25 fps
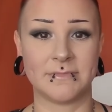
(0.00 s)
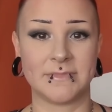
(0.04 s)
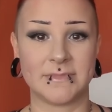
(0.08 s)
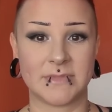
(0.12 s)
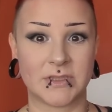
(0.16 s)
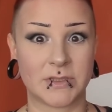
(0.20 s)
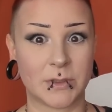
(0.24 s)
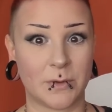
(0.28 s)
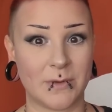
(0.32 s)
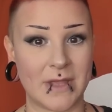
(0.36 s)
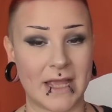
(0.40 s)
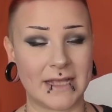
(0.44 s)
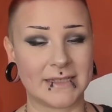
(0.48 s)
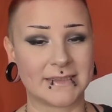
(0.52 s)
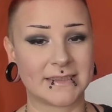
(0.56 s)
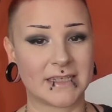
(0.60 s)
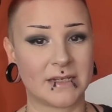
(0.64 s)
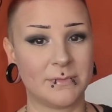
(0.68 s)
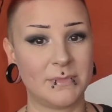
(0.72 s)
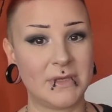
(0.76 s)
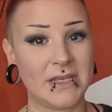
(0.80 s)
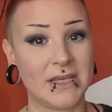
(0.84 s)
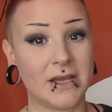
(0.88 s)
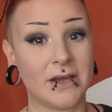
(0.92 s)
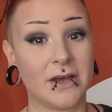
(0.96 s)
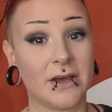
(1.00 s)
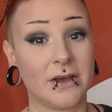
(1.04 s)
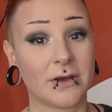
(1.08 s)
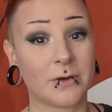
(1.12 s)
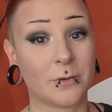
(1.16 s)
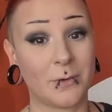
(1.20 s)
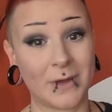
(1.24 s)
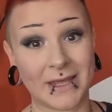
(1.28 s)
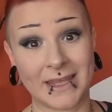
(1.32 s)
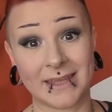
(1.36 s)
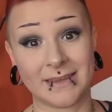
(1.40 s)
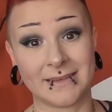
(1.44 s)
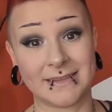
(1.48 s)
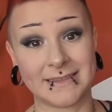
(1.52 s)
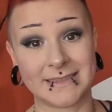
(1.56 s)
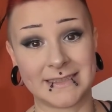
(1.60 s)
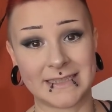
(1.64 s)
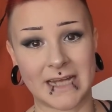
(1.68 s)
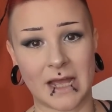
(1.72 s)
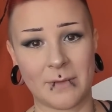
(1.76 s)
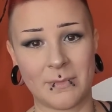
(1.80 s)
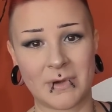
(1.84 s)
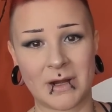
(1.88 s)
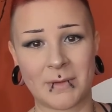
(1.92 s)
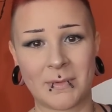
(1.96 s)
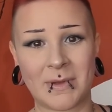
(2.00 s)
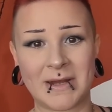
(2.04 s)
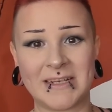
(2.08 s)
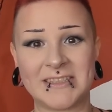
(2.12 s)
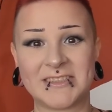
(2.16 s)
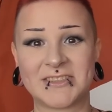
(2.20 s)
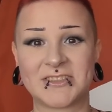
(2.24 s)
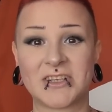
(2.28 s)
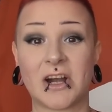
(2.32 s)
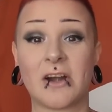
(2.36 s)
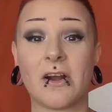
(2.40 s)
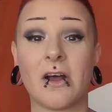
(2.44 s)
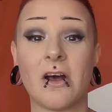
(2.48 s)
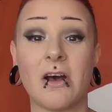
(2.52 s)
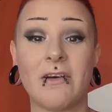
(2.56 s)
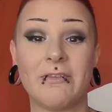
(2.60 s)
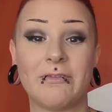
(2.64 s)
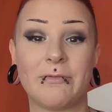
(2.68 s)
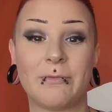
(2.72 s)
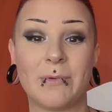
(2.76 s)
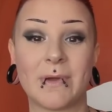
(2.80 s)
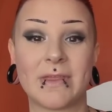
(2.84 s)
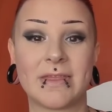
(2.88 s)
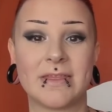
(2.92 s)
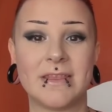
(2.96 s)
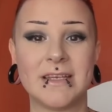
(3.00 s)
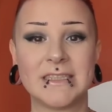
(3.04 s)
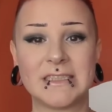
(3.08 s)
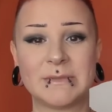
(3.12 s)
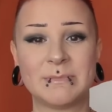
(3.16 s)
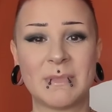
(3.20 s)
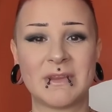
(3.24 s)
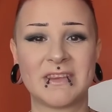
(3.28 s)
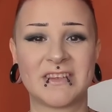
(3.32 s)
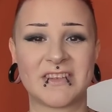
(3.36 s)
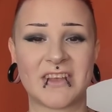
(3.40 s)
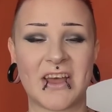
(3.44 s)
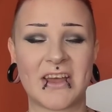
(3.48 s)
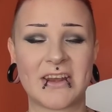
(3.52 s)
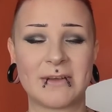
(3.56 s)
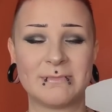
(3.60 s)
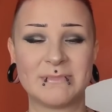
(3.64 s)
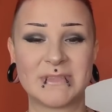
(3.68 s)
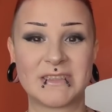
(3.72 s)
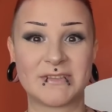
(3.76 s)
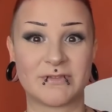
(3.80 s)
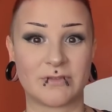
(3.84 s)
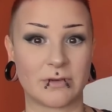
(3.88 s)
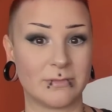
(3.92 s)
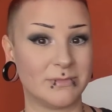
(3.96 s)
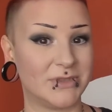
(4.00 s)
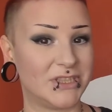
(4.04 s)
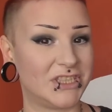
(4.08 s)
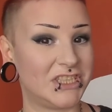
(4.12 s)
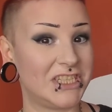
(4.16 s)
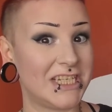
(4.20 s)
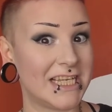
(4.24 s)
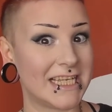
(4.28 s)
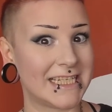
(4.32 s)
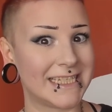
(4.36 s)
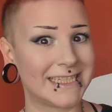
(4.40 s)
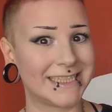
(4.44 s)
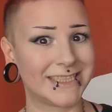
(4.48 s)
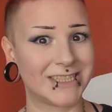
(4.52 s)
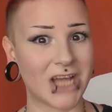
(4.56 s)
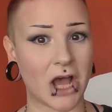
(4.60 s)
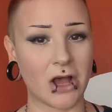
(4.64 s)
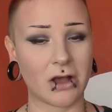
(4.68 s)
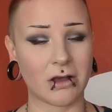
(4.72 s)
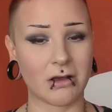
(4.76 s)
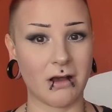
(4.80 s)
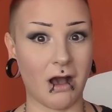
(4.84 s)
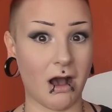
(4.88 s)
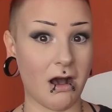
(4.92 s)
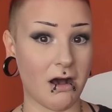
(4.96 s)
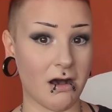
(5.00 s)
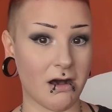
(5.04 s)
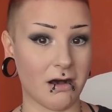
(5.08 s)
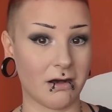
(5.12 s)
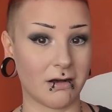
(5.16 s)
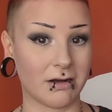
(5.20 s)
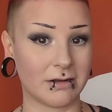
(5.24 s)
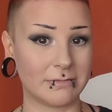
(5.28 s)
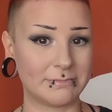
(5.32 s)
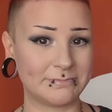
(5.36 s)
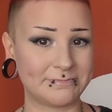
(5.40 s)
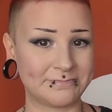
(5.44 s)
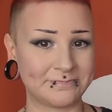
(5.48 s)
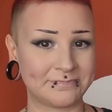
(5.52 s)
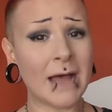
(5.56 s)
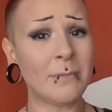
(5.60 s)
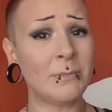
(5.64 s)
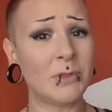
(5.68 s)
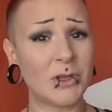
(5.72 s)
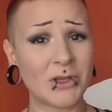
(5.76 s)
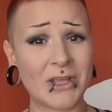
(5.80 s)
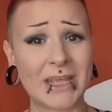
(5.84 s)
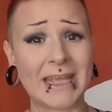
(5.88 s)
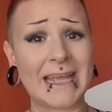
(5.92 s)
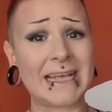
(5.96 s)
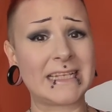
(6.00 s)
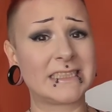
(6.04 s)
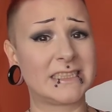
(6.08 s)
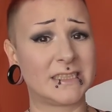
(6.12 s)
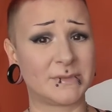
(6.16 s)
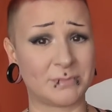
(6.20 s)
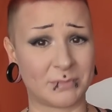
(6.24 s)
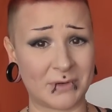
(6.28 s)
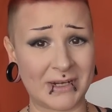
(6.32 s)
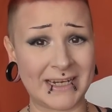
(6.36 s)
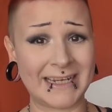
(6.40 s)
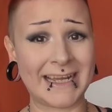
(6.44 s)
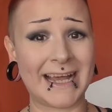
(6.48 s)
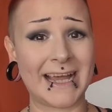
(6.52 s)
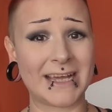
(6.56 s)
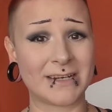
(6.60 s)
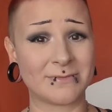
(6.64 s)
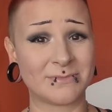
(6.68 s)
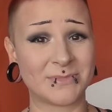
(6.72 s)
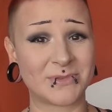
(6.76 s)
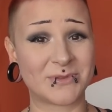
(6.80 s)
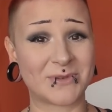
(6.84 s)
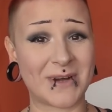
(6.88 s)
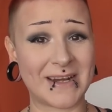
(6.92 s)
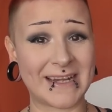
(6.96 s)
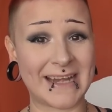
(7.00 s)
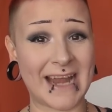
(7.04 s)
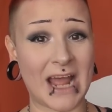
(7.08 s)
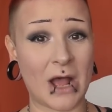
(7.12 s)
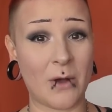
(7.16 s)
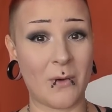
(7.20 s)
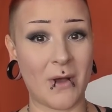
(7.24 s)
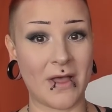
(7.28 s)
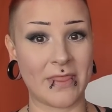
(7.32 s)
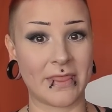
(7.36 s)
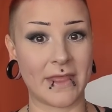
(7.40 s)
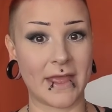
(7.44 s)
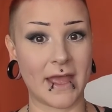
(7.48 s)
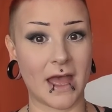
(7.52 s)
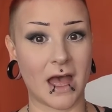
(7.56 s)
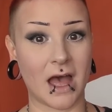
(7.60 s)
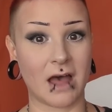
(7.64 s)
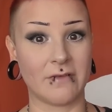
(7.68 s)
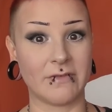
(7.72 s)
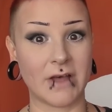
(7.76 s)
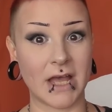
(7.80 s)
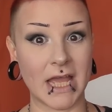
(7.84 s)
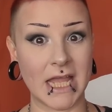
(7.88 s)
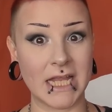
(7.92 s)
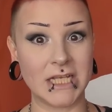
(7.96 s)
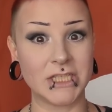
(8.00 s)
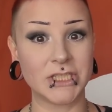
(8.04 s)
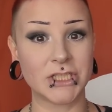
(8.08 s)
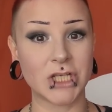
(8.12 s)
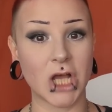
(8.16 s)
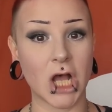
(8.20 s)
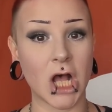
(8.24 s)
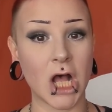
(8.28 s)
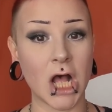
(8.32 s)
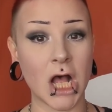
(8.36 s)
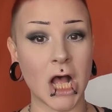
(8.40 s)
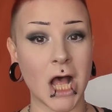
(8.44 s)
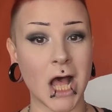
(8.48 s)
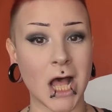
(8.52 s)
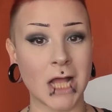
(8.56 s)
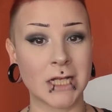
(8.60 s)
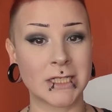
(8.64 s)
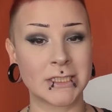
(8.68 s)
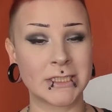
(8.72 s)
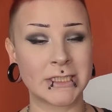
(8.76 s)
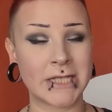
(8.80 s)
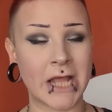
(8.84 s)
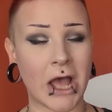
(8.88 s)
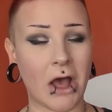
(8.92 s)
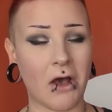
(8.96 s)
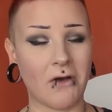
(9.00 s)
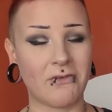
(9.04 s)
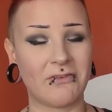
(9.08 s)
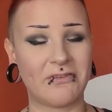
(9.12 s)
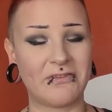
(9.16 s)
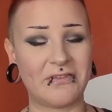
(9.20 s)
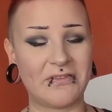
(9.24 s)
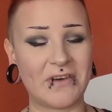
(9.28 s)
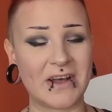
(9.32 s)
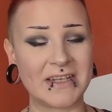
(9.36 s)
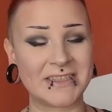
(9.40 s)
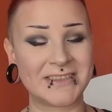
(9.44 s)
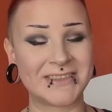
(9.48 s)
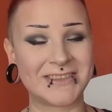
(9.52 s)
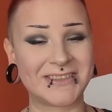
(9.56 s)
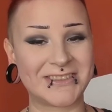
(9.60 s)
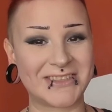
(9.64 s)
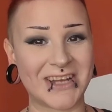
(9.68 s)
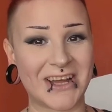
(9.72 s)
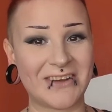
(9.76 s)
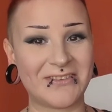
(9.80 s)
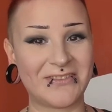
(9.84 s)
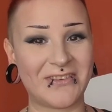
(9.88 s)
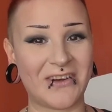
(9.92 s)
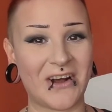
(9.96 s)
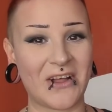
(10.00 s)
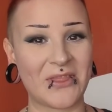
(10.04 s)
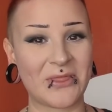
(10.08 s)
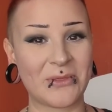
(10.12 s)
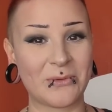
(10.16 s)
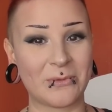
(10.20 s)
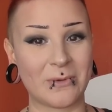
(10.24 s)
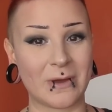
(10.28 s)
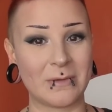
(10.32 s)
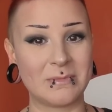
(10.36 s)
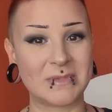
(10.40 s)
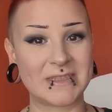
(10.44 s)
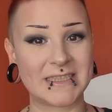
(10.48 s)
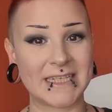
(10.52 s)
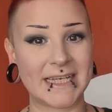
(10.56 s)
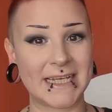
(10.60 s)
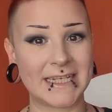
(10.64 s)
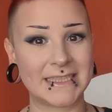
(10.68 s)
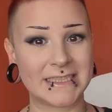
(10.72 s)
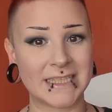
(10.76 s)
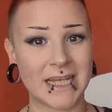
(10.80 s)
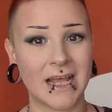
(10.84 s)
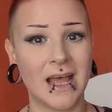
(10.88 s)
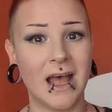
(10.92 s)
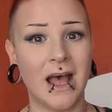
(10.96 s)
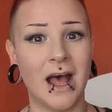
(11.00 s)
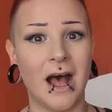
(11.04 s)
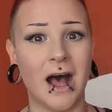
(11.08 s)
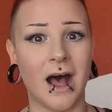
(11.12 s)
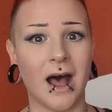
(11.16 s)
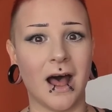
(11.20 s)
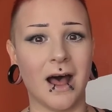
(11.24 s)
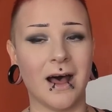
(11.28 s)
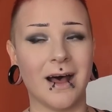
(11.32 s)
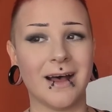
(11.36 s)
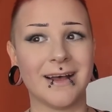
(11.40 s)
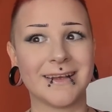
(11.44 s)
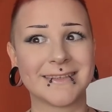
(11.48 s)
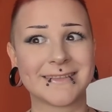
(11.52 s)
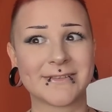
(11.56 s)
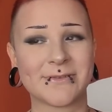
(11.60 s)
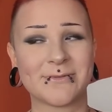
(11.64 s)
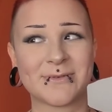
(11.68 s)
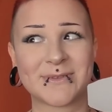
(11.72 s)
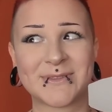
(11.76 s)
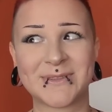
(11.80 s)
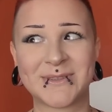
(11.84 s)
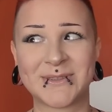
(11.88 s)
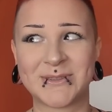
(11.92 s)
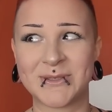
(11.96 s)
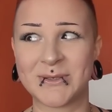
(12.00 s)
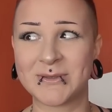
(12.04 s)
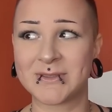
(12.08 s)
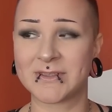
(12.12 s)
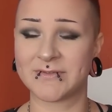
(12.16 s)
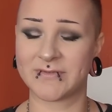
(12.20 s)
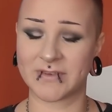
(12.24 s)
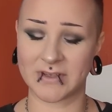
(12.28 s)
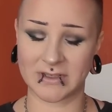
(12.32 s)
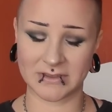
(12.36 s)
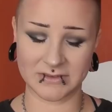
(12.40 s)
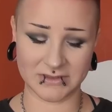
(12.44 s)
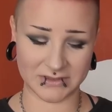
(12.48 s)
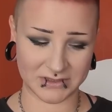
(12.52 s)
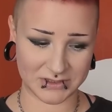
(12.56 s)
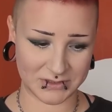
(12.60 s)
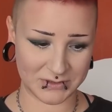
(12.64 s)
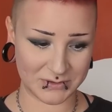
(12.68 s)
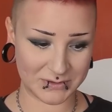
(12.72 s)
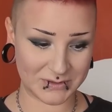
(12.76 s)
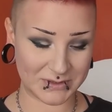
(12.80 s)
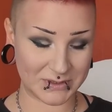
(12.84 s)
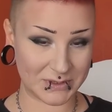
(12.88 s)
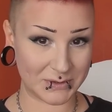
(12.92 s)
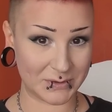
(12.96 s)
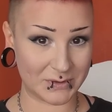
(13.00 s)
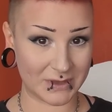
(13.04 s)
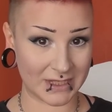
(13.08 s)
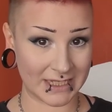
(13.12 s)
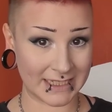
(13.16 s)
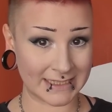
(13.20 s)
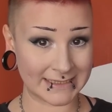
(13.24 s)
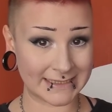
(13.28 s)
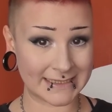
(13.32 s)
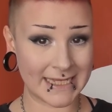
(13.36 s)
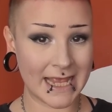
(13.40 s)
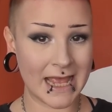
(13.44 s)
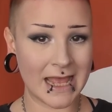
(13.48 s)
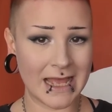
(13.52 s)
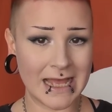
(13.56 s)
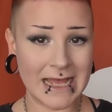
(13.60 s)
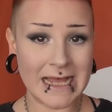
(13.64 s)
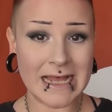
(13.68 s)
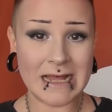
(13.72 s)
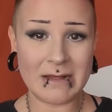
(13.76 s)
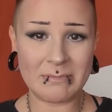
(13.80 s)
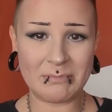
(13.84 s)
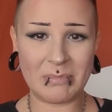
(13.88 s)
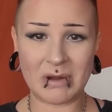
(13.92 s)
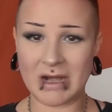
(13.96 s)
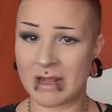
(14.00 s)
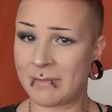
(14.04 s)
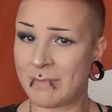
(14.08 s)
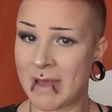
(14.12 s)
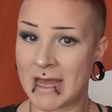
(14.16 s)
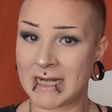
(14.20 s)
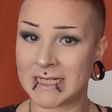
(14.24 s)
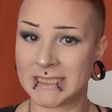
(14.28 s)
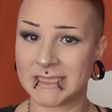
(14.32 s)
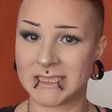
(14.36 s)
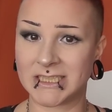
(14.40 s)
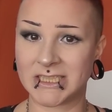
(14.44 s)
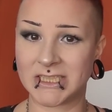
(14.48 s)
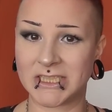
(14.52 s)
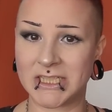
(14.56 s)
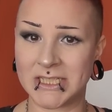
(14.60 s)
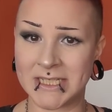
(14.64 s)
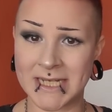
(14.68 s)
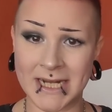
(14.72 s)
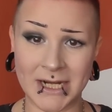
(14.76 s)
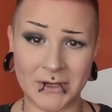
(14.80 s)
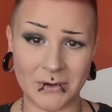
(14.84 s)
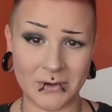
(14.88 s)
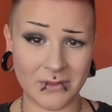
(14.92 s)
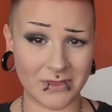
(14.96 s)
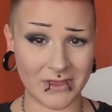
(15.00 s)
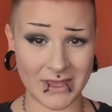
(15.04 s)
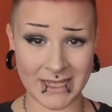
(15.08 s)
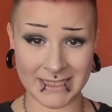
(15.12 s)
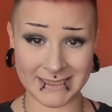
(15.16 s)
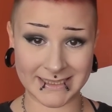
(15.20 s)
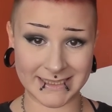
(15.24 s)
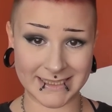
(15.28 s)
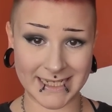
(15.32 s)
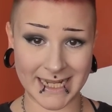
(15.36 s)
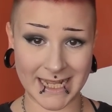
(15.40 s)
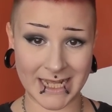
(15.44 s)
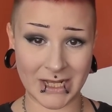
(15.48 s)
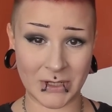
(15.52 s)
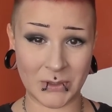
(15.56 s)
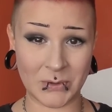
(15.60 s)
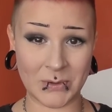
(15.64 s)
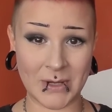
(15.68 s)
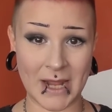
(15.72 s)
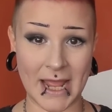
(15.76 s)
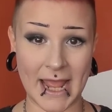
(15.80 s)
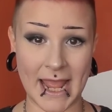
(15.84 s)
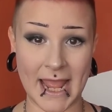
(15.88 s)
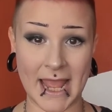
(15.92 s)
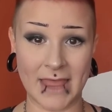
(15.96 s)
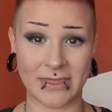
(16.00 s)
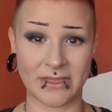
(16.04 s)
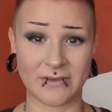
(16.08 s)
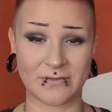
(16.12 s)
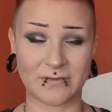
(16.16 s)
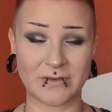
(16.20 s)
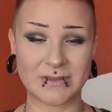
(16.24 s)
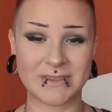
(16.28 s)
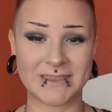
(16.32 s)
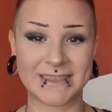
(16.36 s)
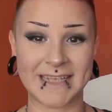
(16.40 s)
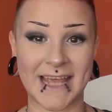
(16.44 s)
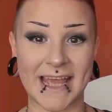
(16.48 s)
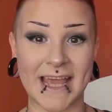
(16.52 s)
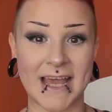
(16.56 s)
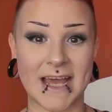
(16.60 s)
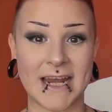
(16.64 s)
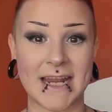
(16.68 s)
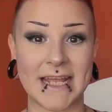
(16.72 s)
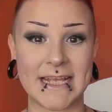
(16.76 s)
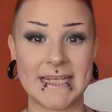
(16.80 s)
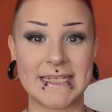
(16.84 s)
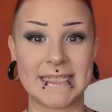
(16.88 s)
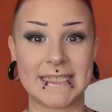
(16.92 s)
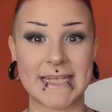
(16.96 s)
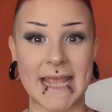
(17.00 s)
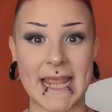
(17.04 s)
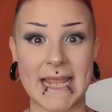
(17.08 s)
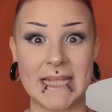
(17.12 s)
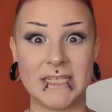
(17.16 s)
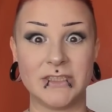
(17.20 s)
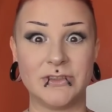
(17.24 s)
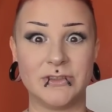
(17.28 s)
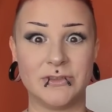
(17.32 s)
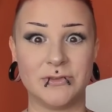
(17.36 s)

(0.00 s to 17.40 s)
So yeah, it's gonna be a quickie this time, and I'm gonna start off with this month's items from Shein.com. I'm looking at spring items right now, and they have a ton of fun stuff on the website. So it was so difficult to choose two things, but I managed to narrow things down, and the first thing I got is a